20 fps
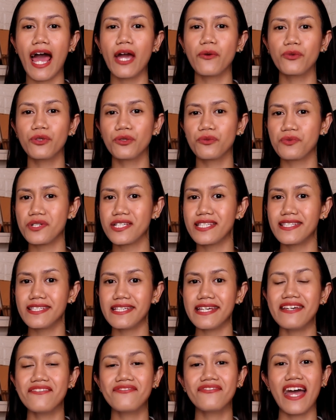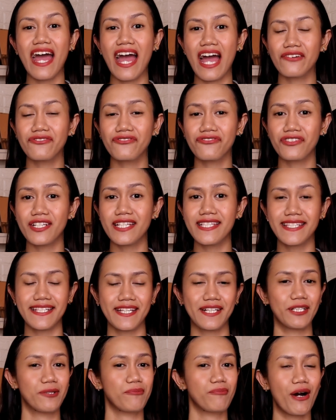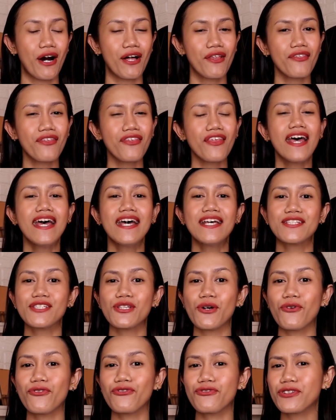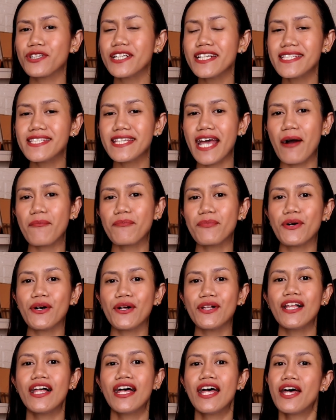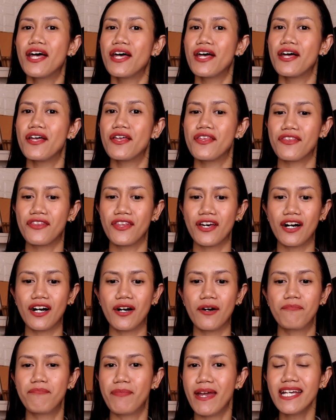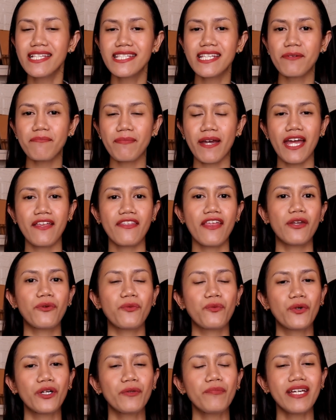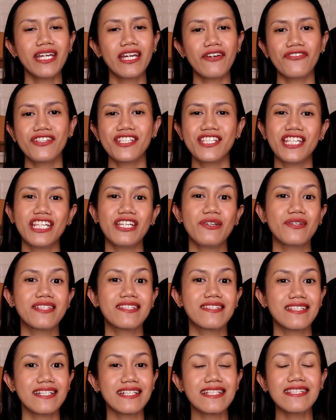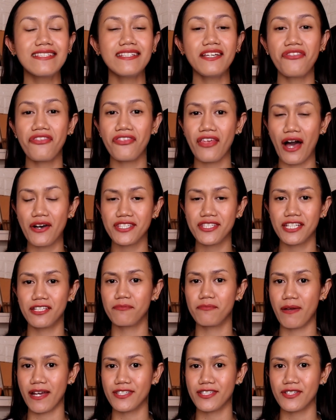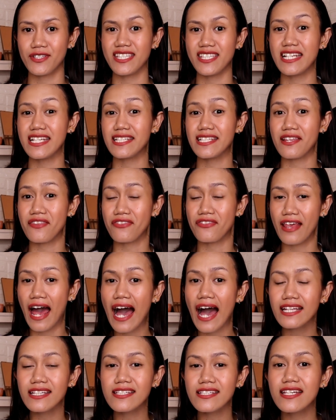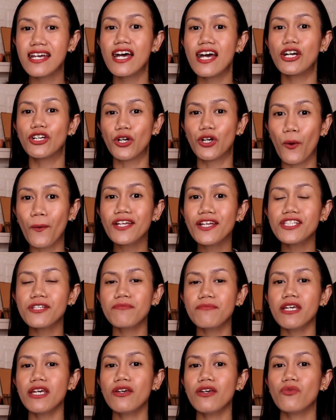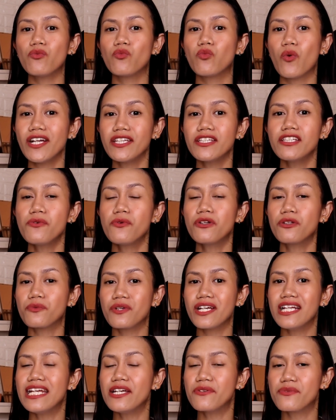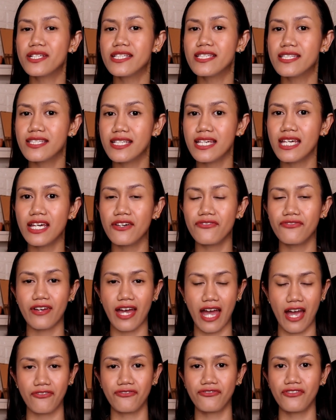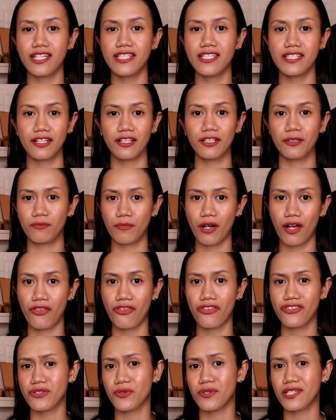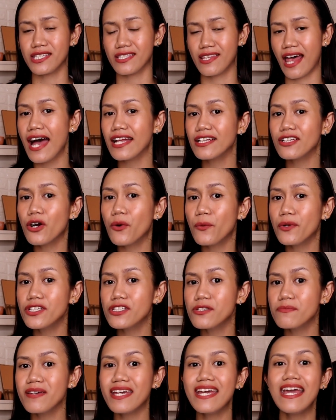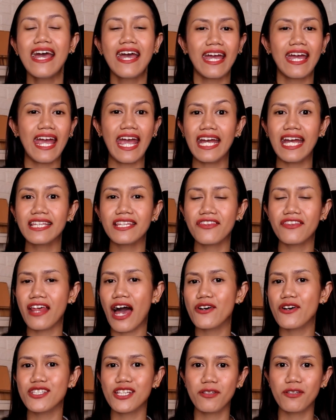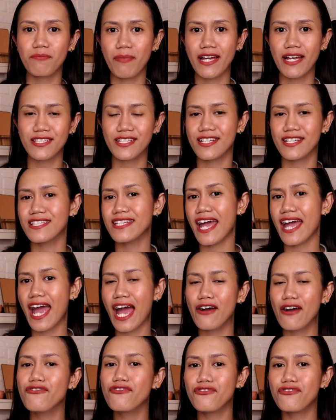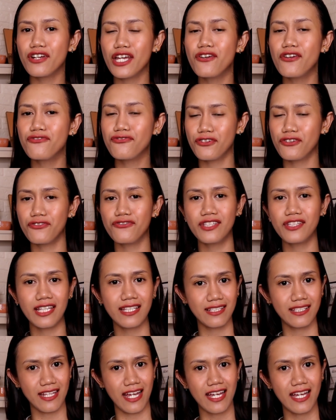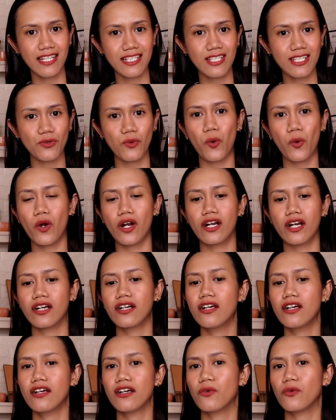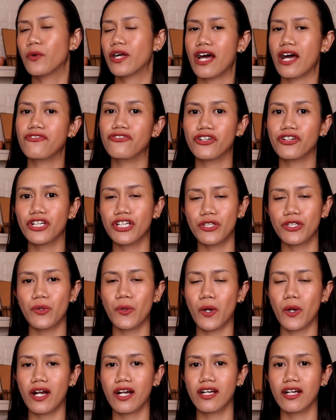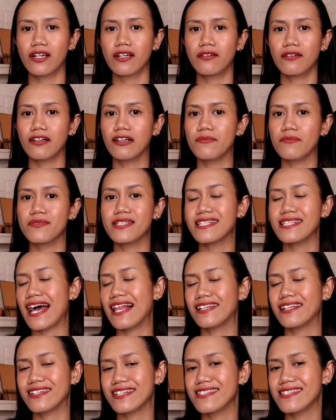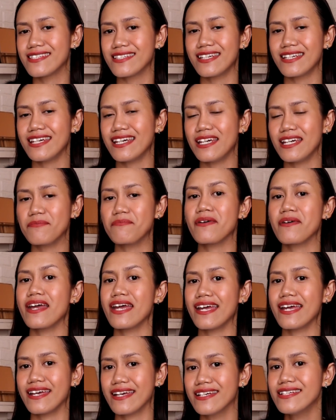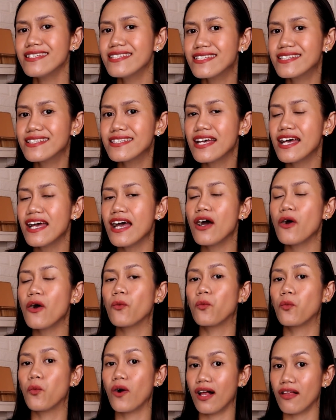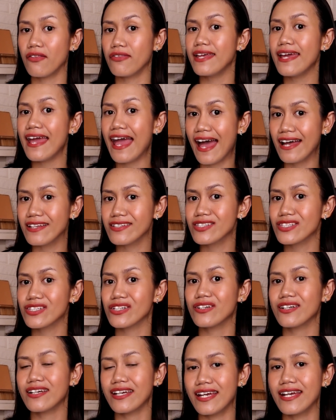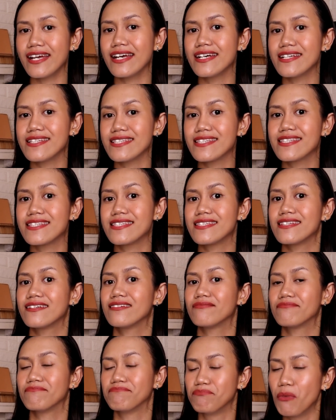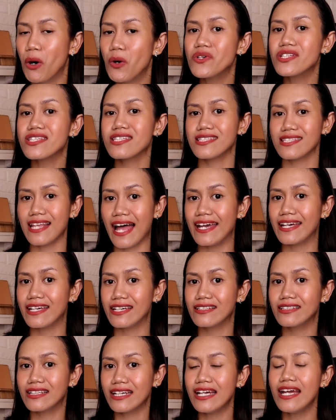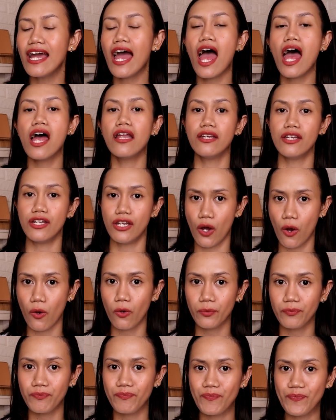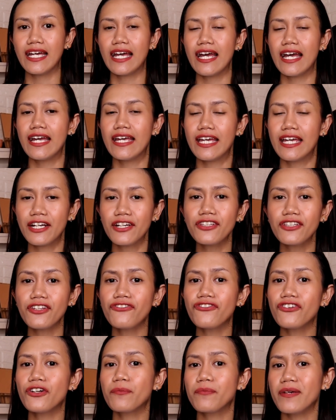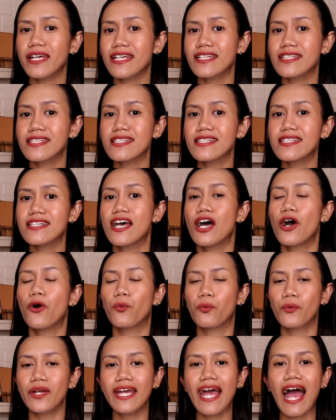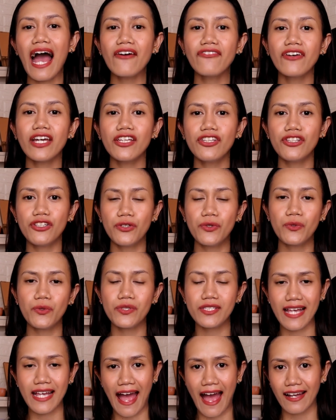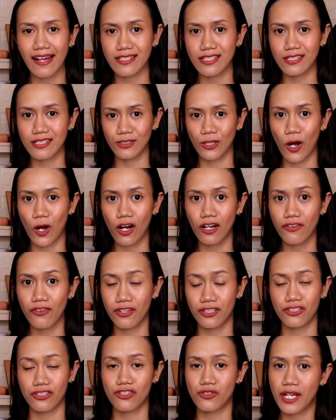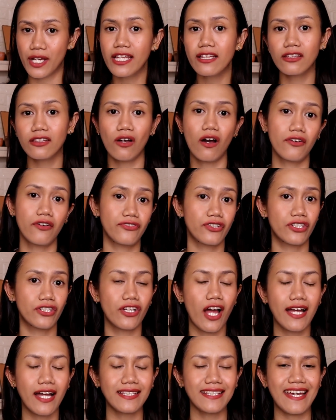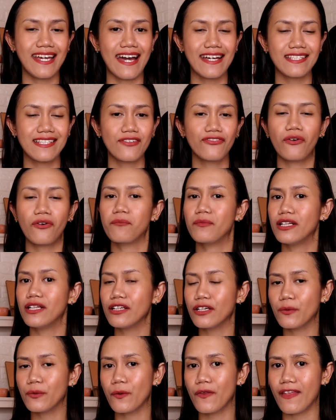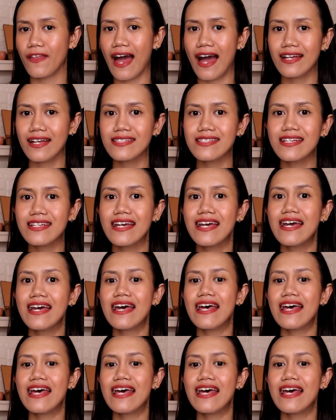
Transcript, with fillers: I will receive every single month? So, for example, the basic pay that will be given to you is 16,000 pesos. Is that going to be what you will really receive every single month? So is that going to be 8,000 pesos every 15 days or whatever your um, salary scheme is? Well, the answer is most likely, no. Here in the Philippines, we have a new tax law, the train law if you're not yet familiar with that,